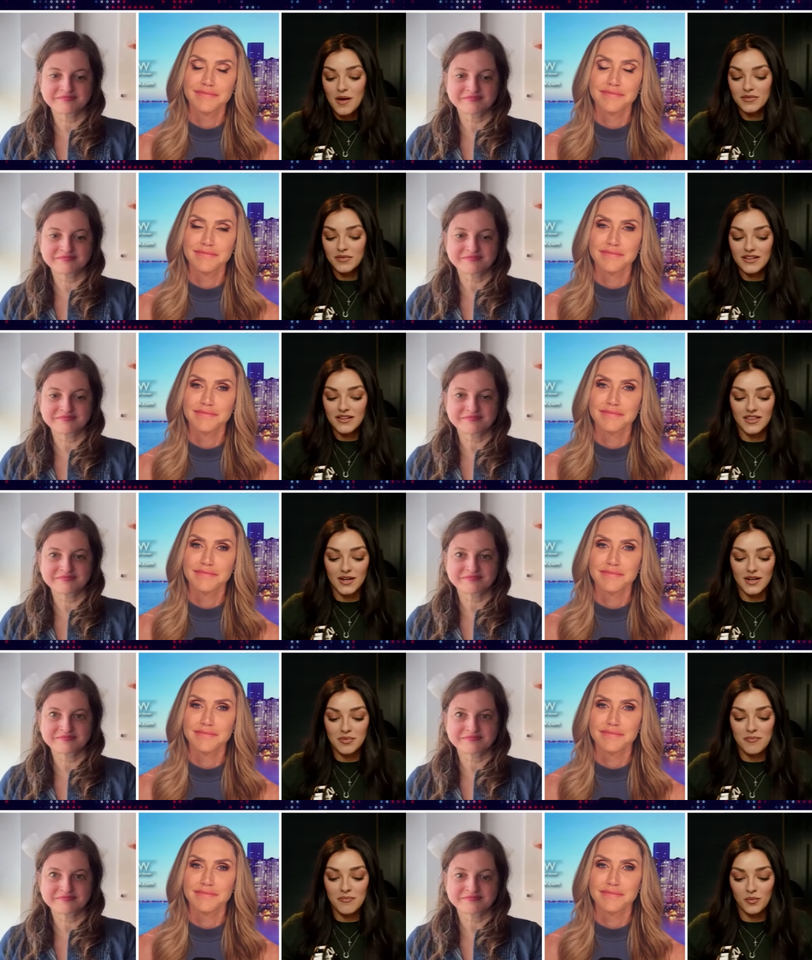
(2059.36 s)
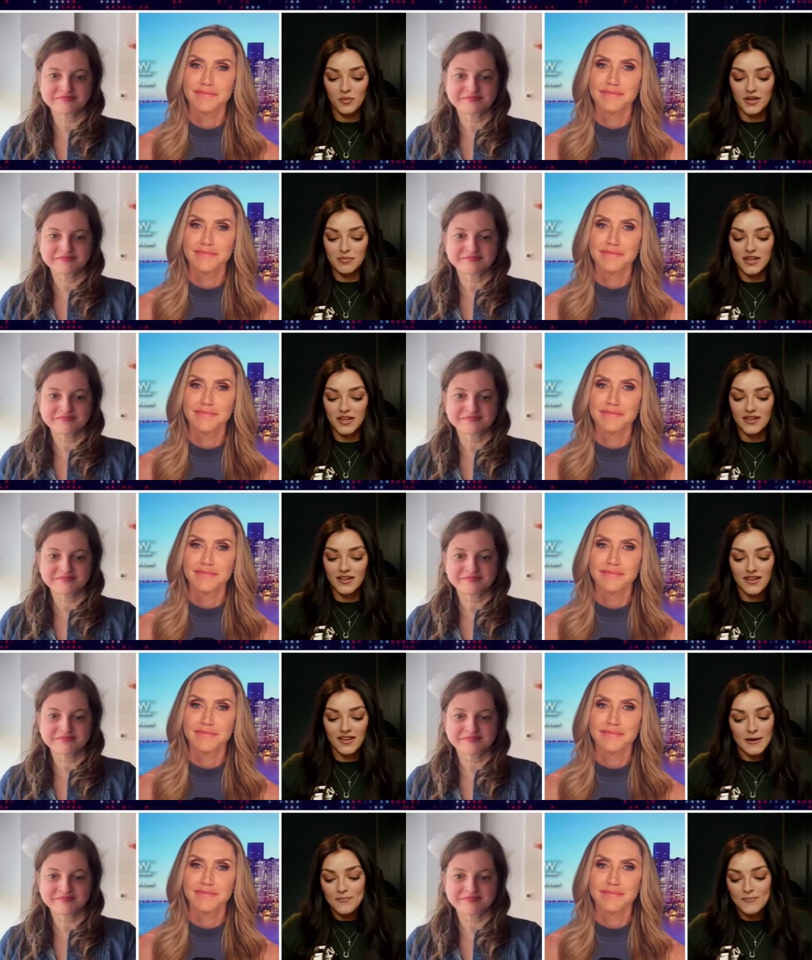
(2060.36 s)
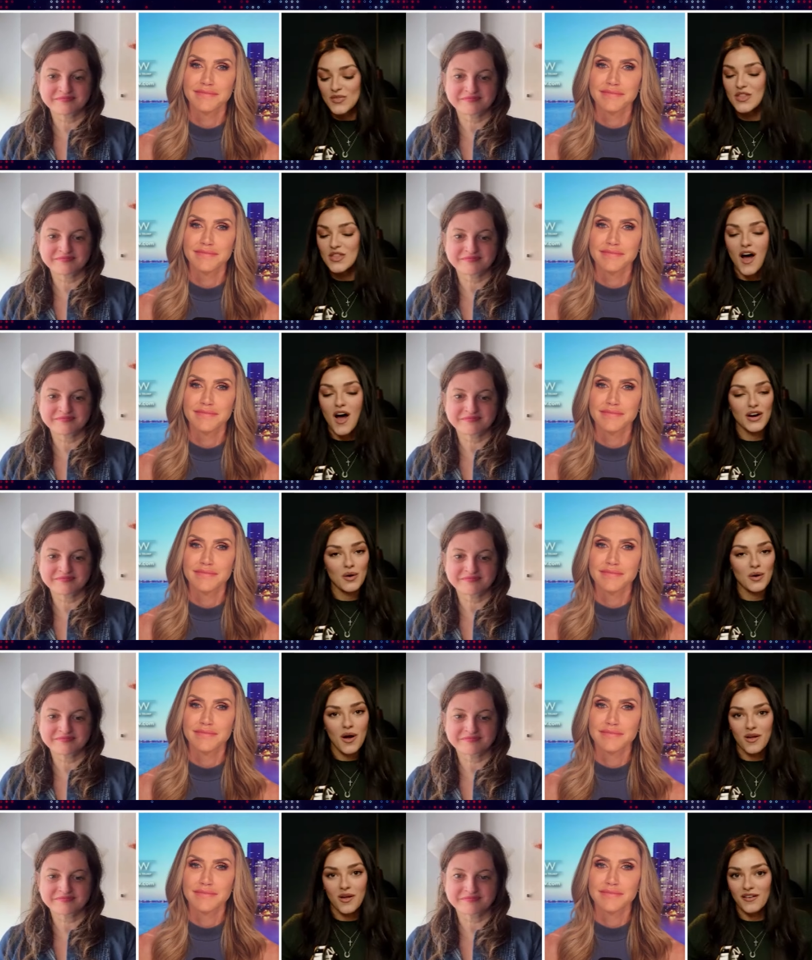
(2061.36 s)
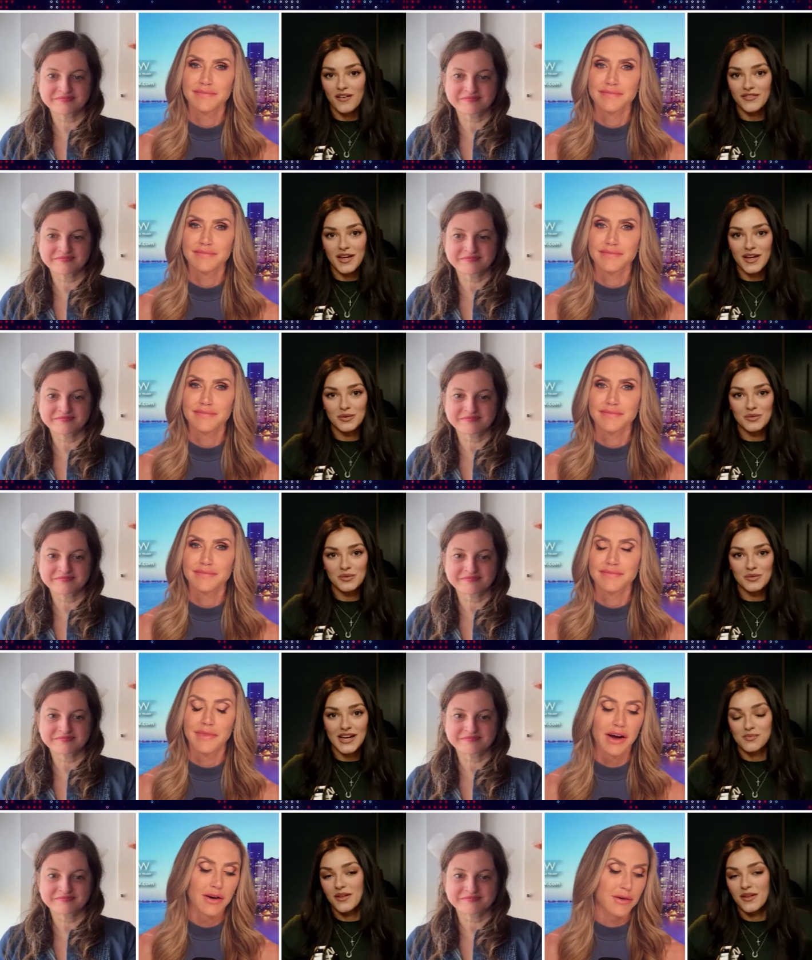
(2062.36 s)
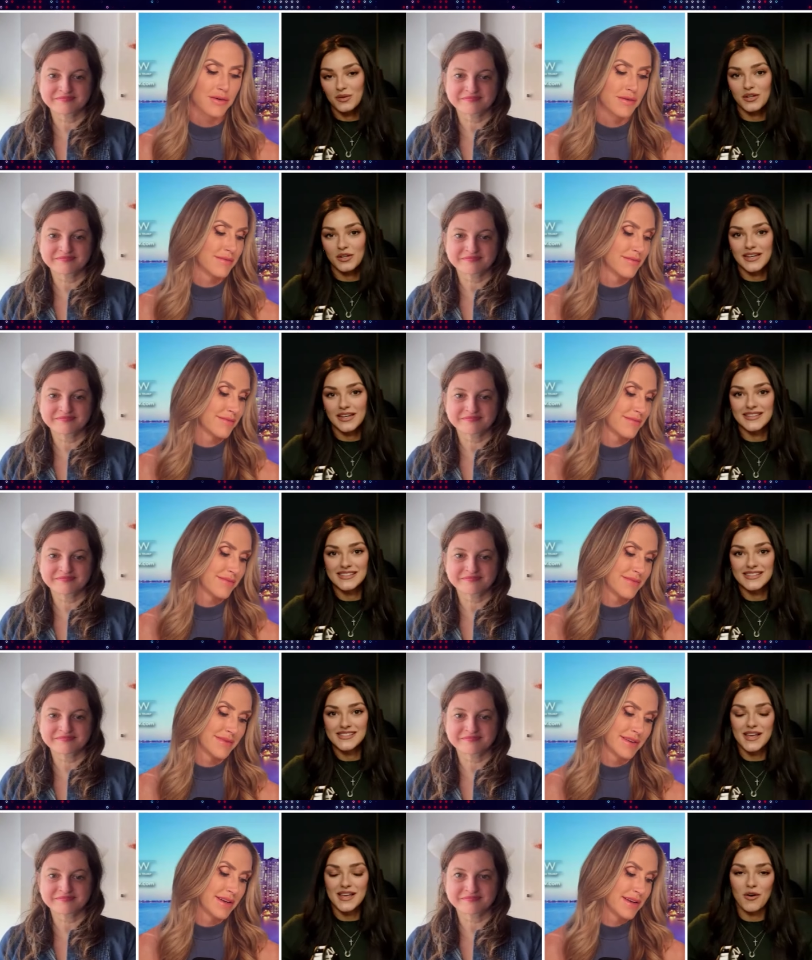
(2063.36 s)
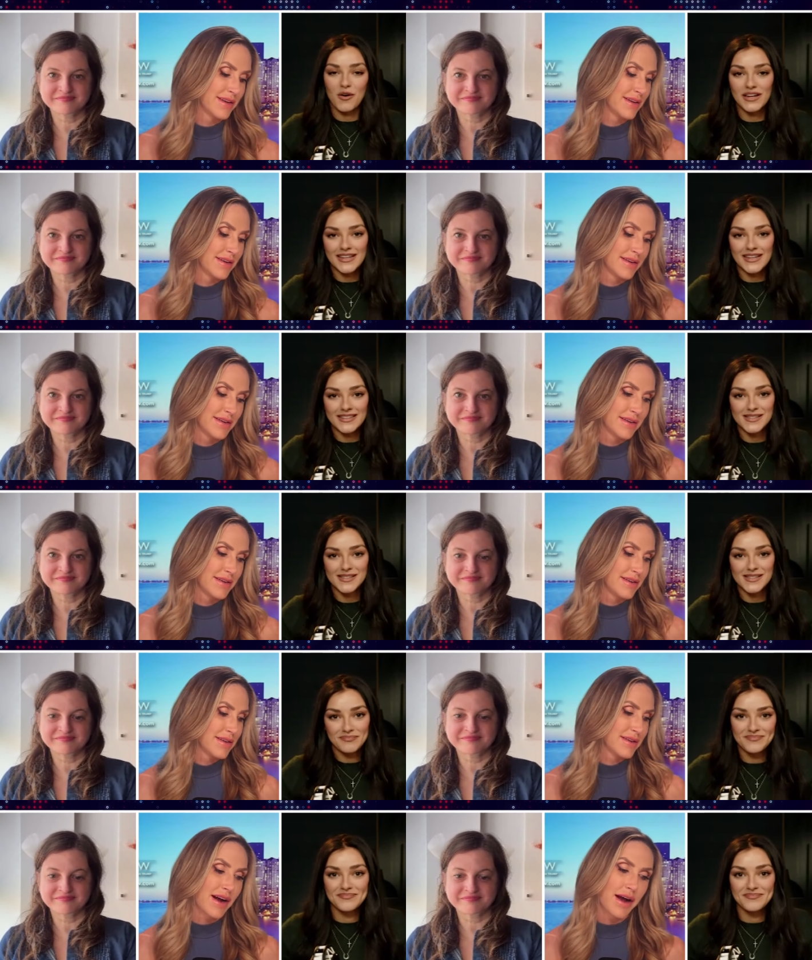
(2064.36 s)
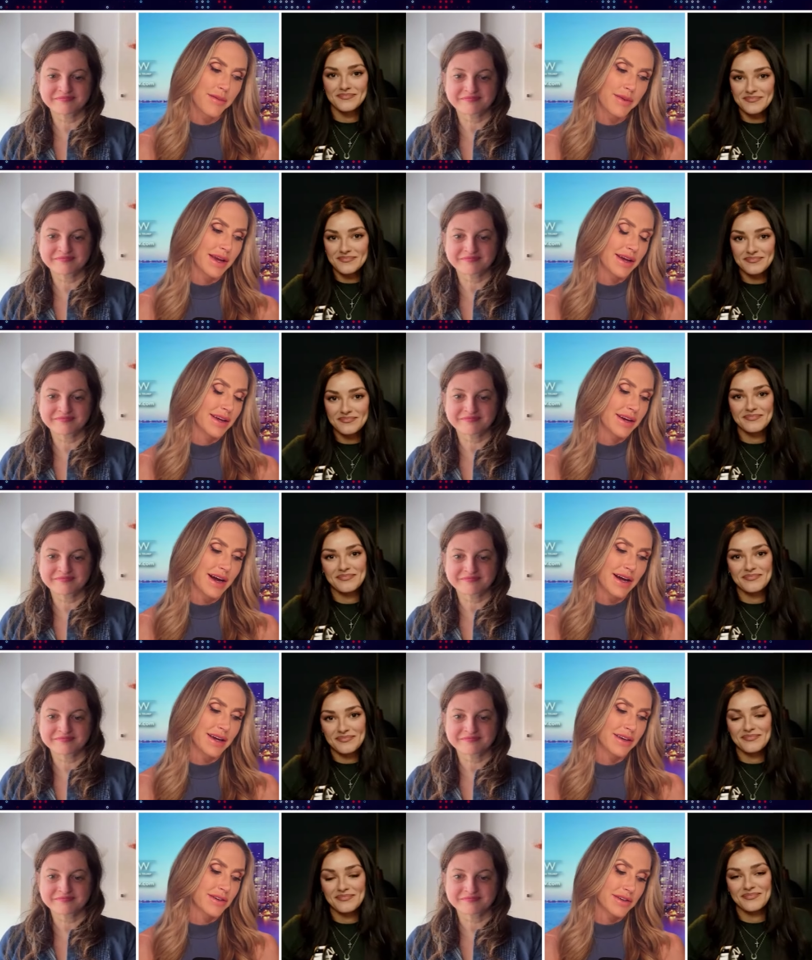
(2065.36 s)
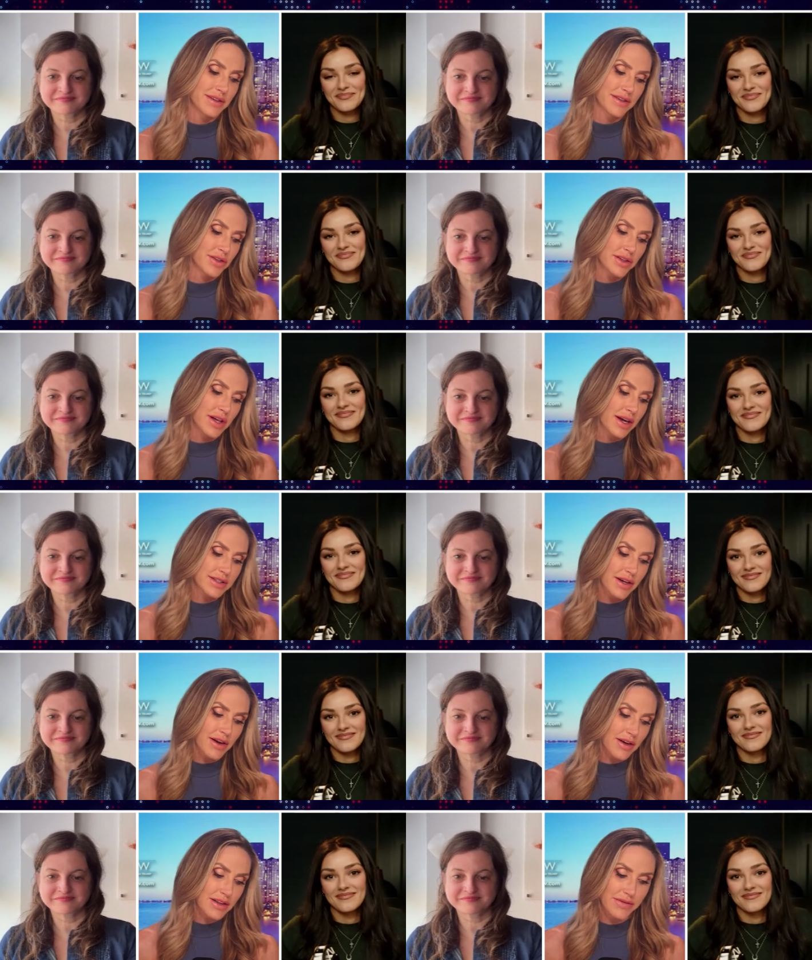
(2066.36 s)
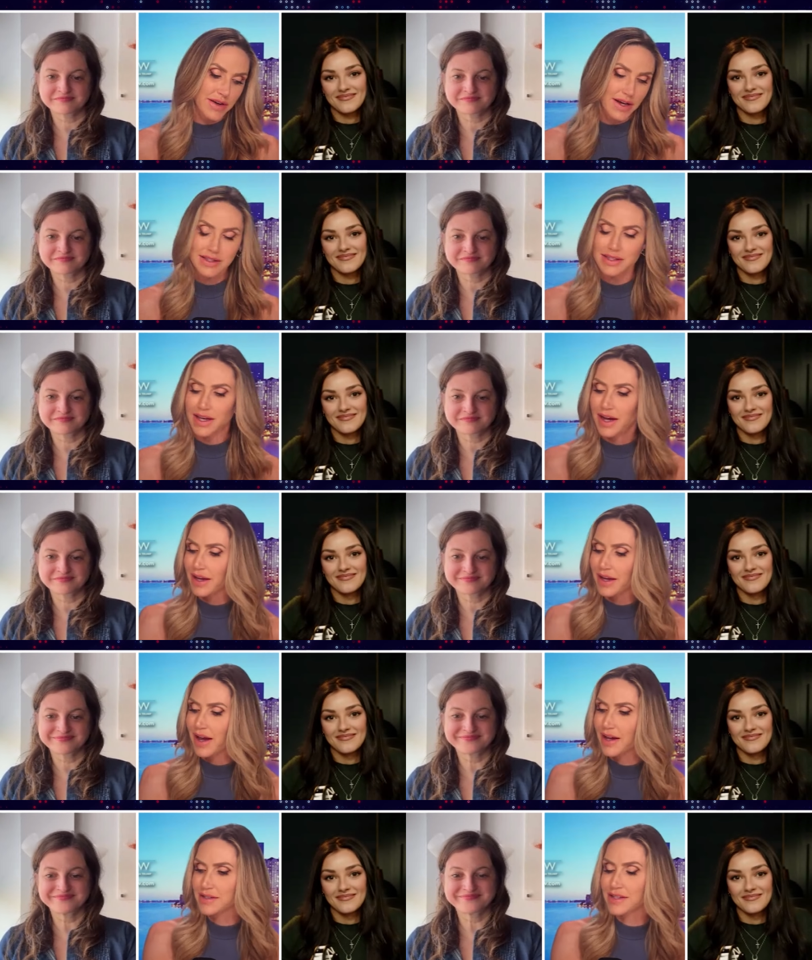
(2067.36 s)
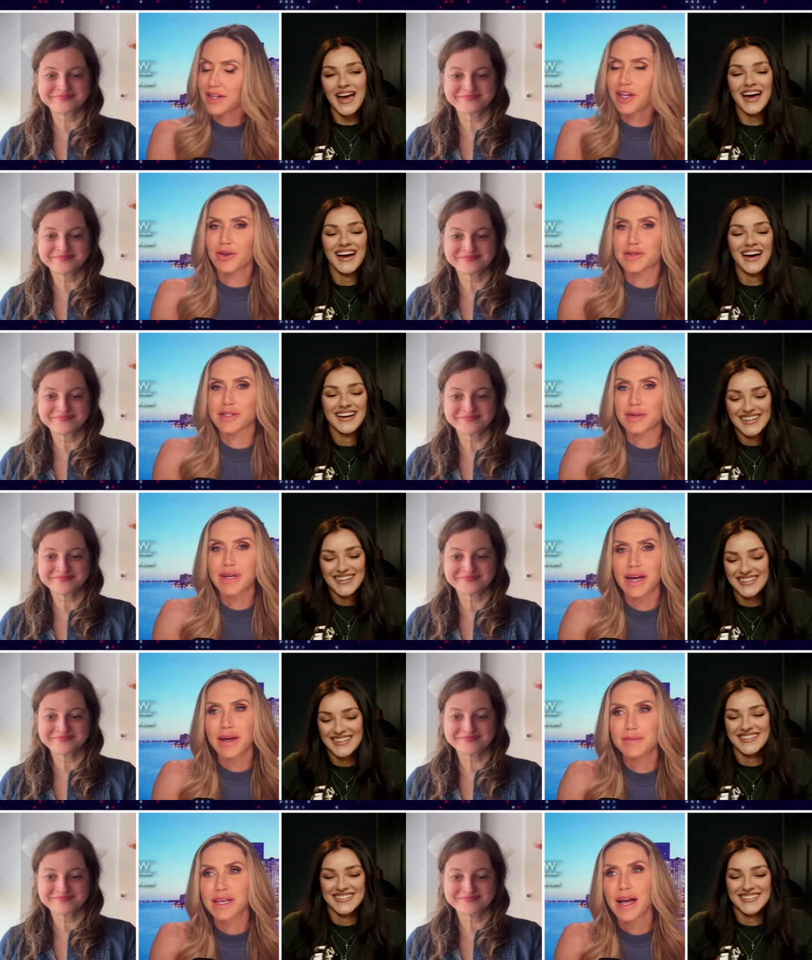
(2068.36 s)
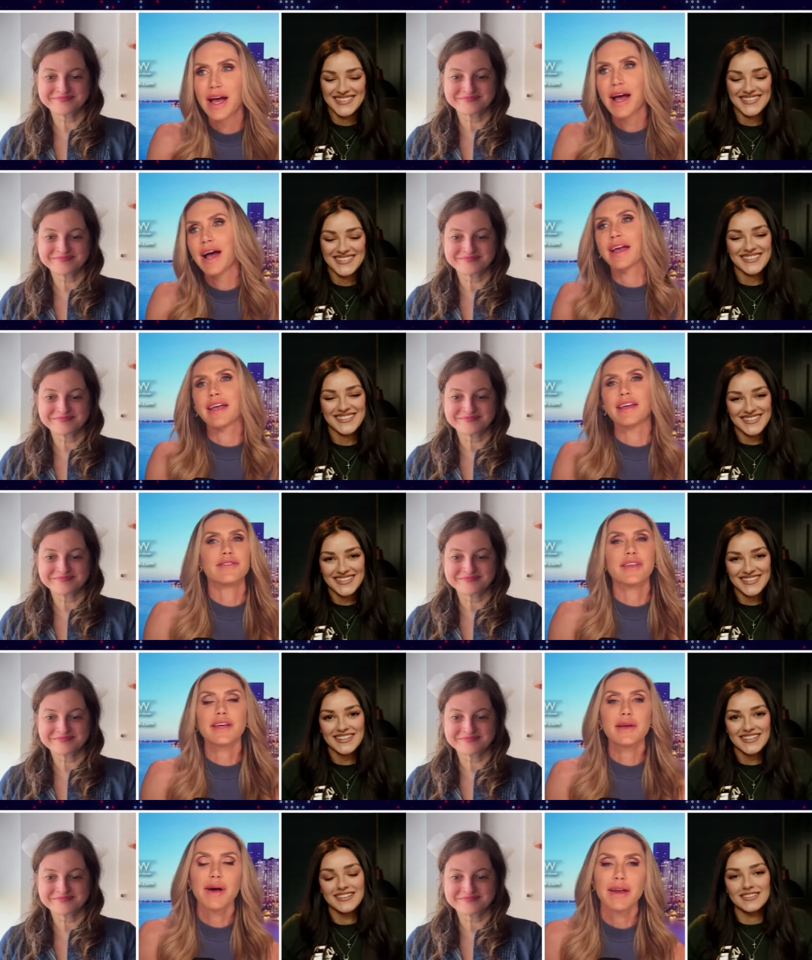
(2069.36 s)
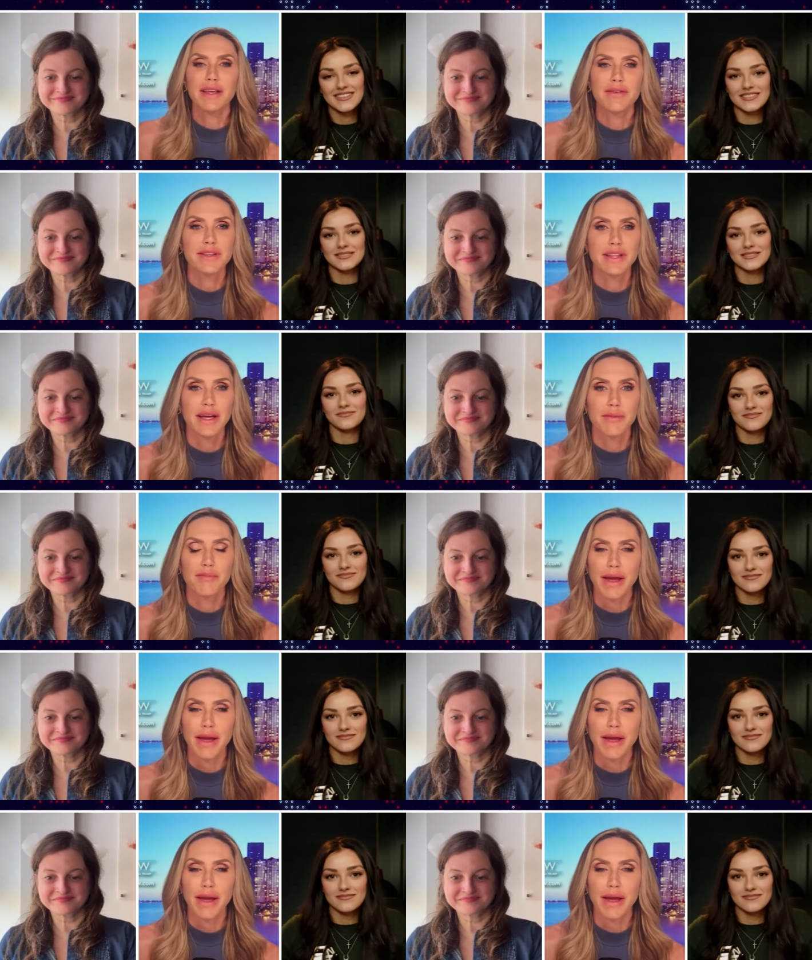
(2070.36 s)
Speaker 1: believe that people would be not very well off, and that's no. why they're at these MRE kits.
Speaker 2: I mean, uh, g- good luck to all of us, I guess. You know, sometimes it, think about even like